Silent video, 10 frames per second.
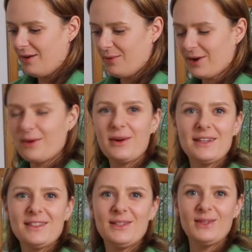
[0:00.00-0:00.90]
We're
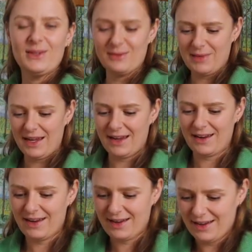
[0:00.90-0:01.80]
going to make
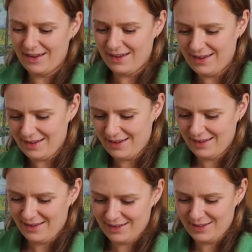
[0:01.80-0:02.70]

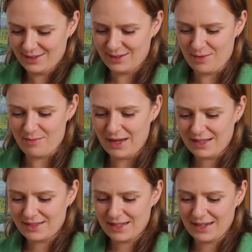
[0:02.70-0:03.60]
some
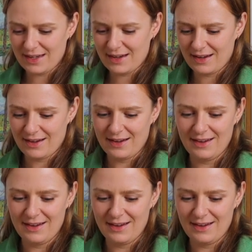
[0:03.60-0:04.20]
amazing